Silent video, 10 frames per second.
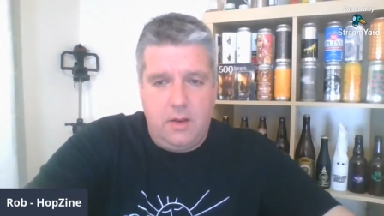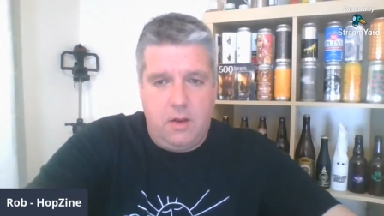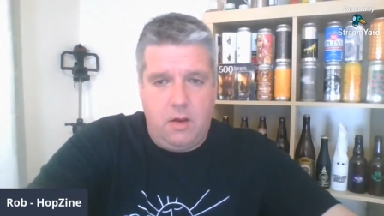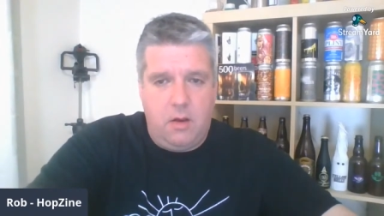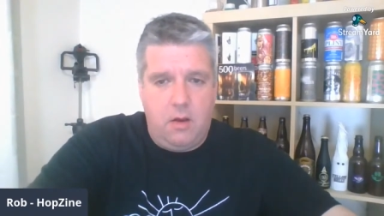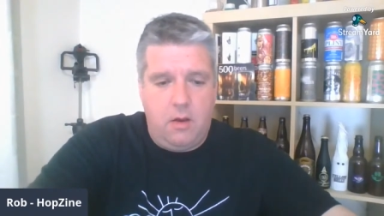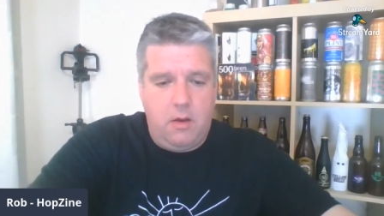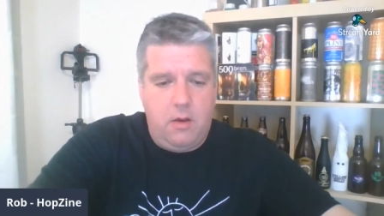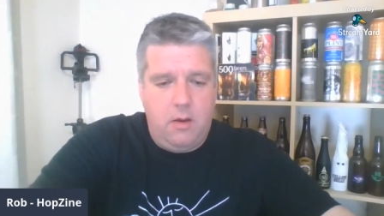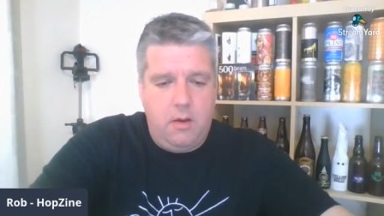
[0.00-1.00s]

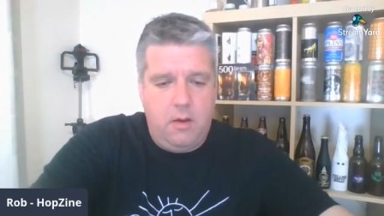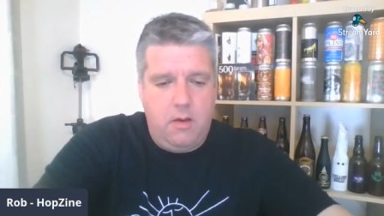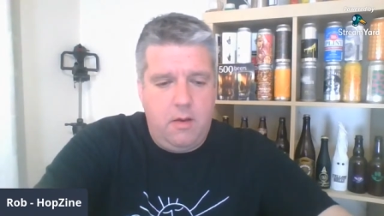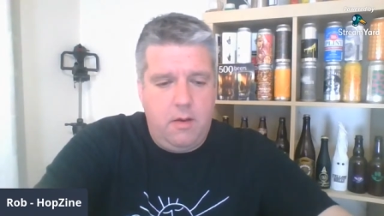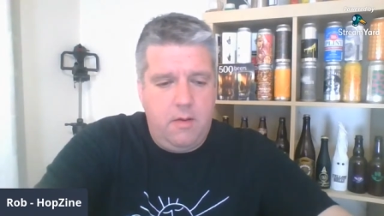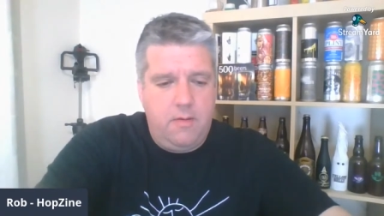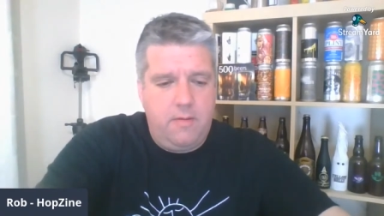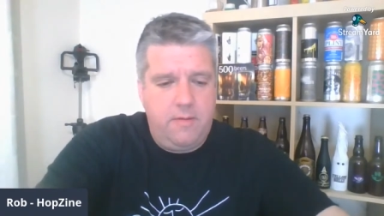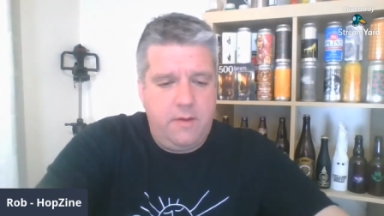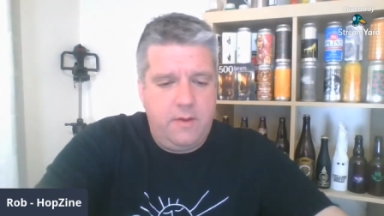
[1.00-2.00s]

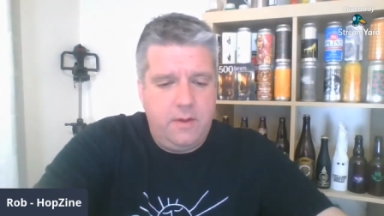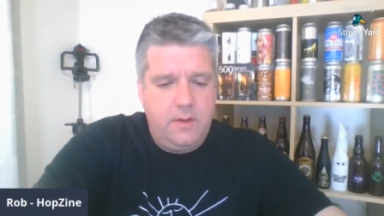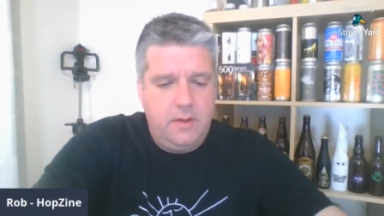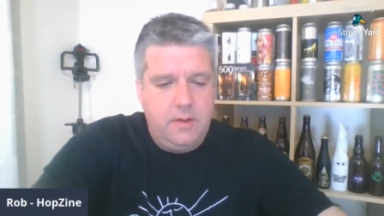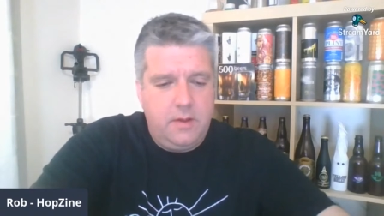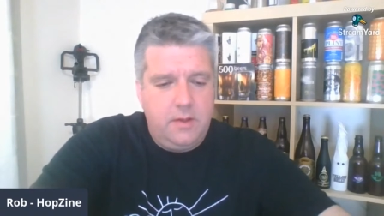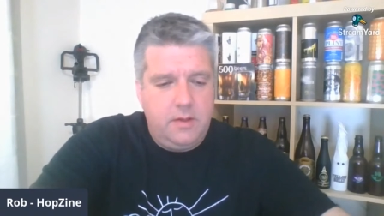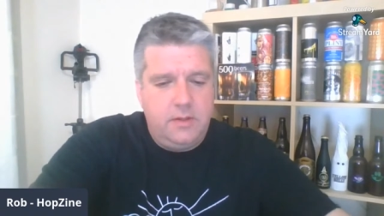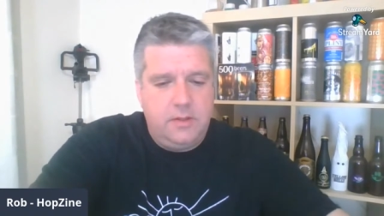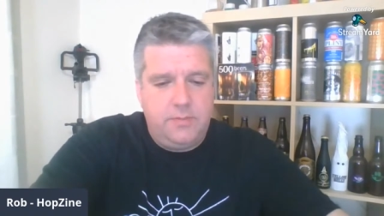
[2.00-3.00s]
Off.
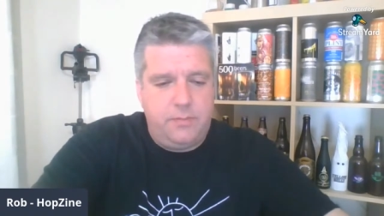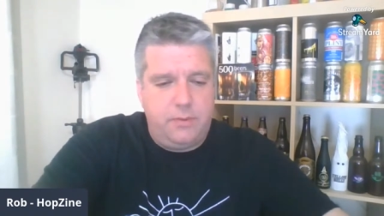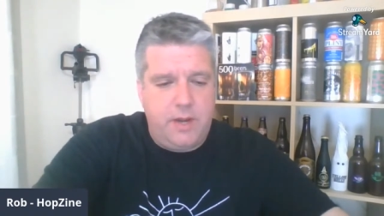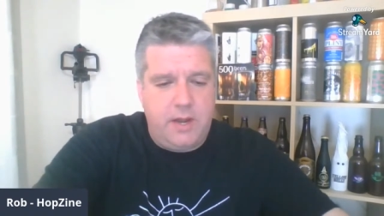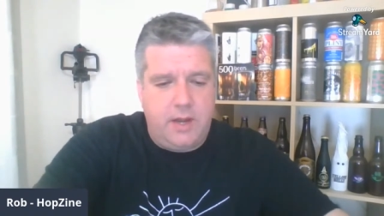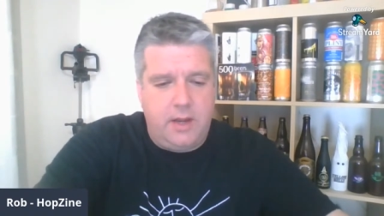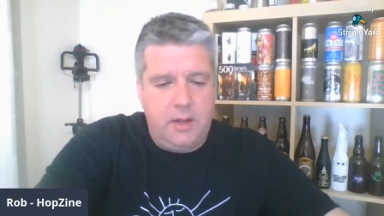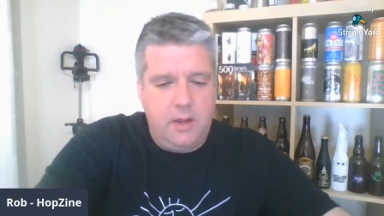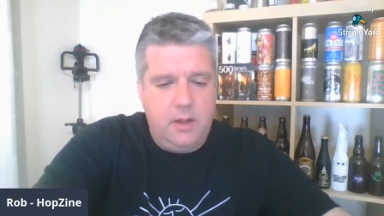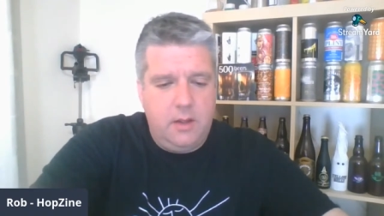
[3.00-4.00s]

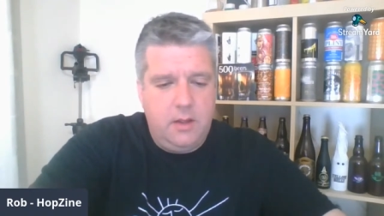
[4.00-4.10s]
Spring.